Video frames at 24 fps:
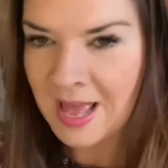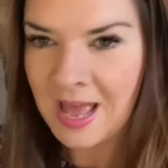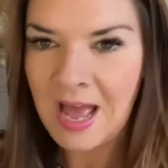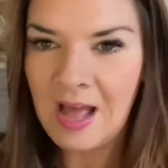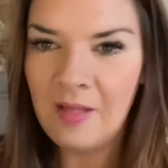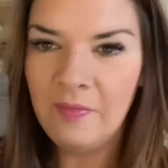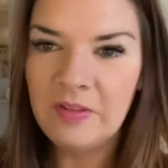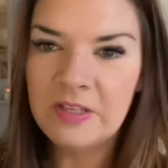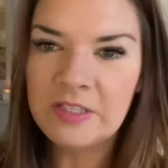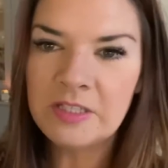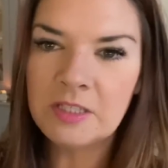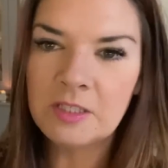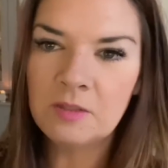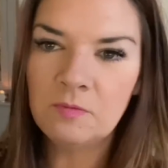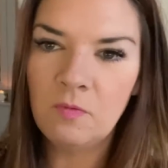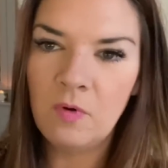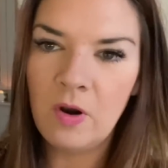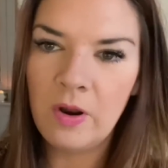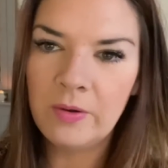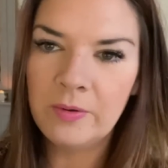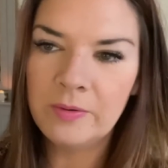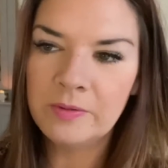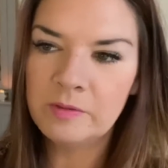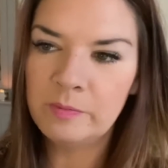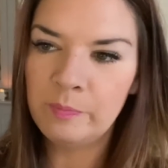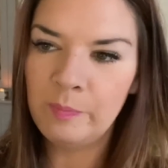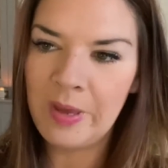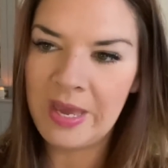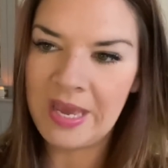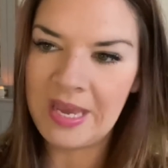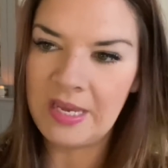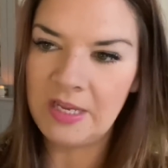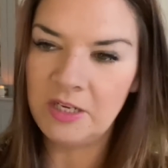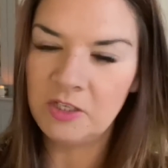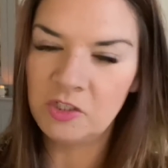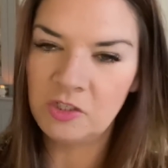And this is rose
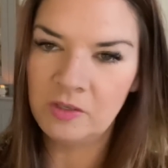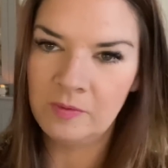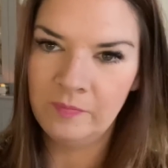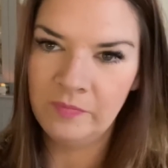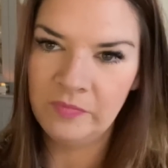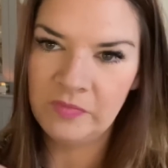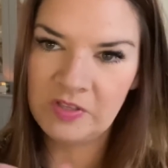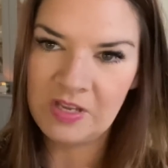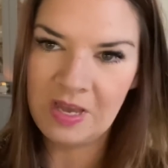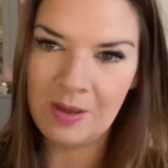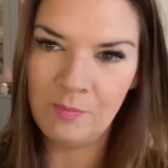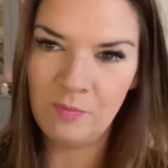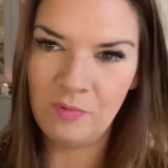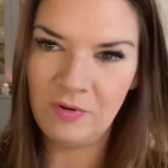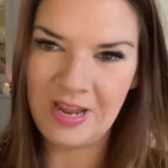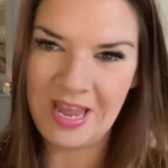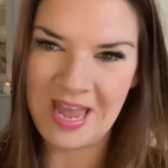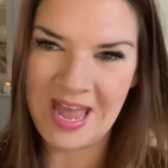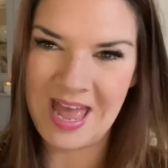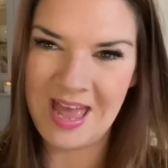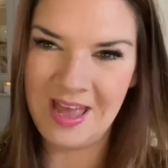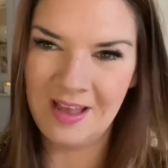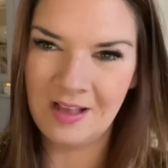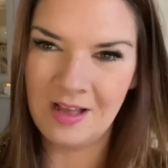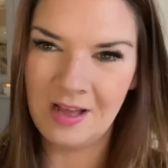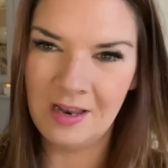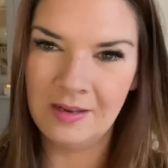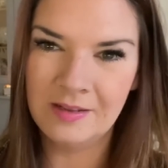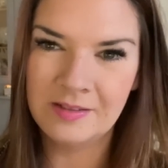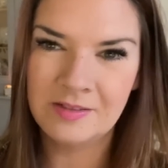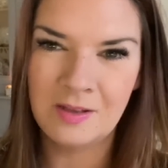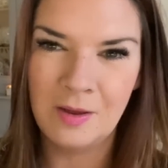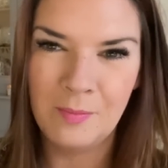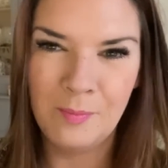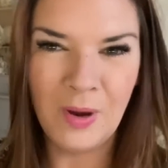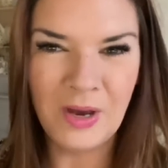peach temporary hair colour,
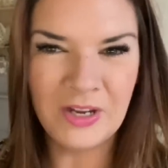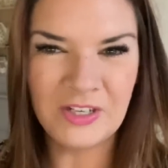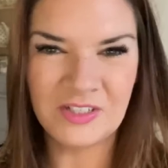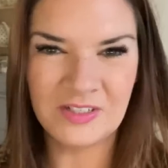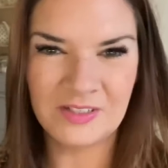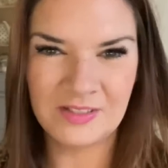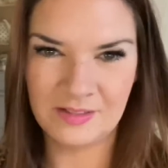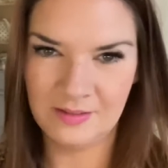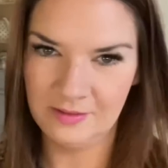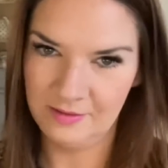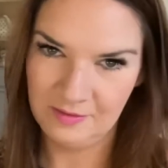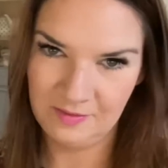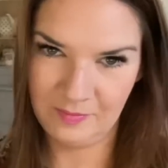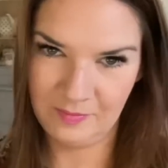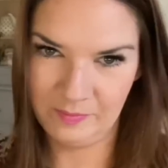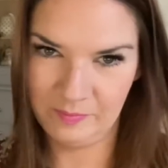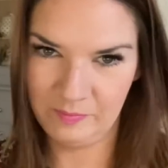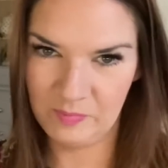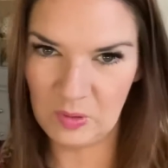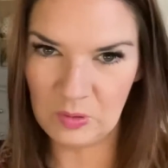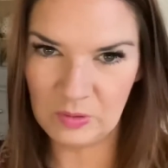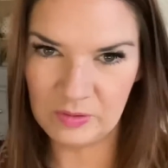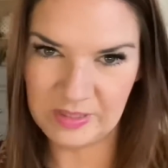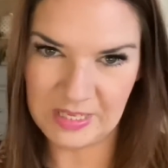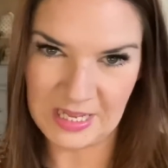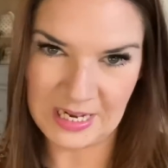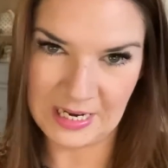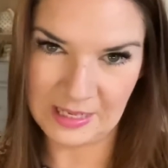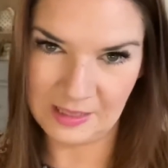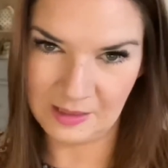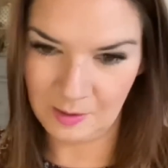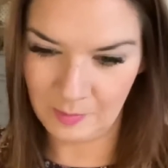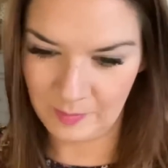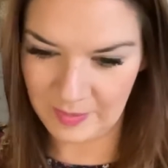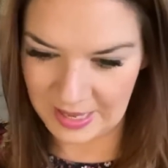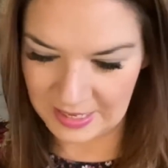so it might just boost it a
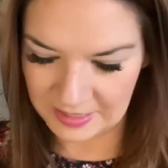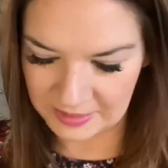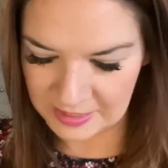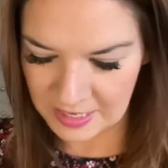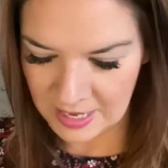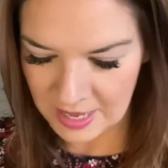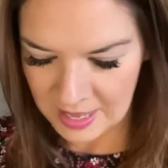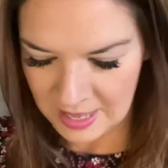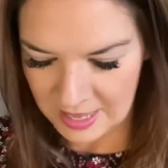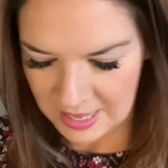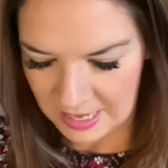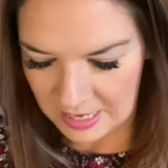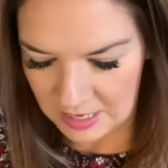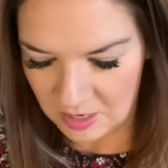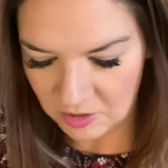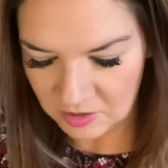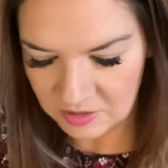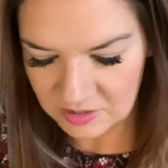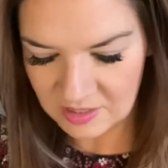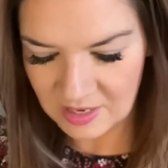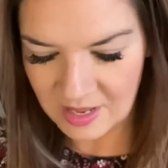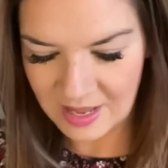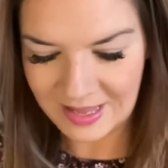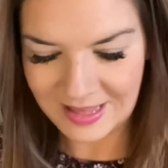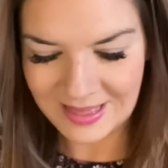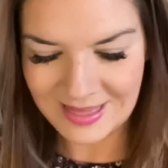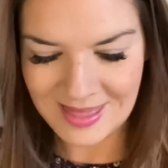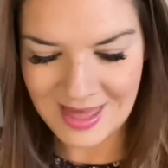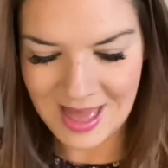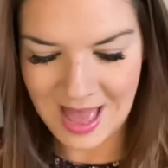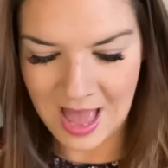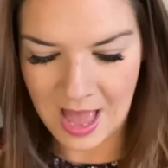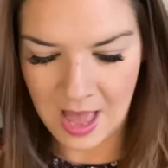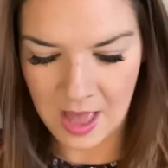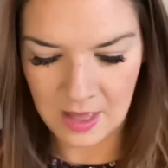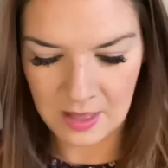little bit. Looks like
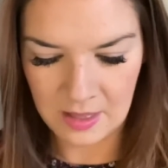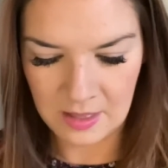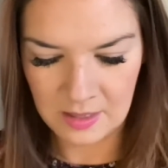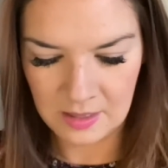that.